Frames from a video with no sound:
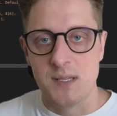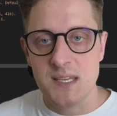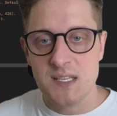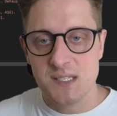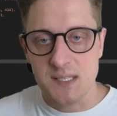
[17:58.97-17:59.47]

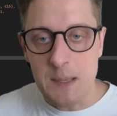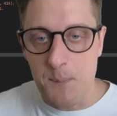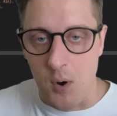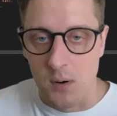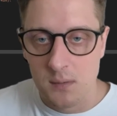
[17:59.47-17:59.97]
each
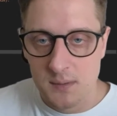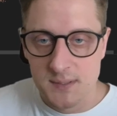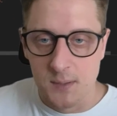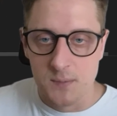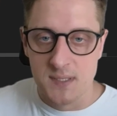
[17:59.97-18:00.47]
epoch.
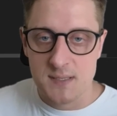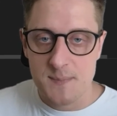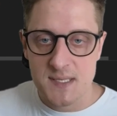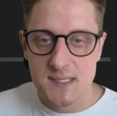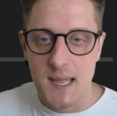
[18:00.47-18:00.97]
So this
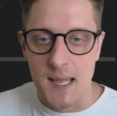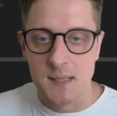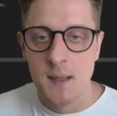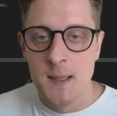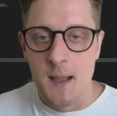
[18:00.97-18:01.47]
means that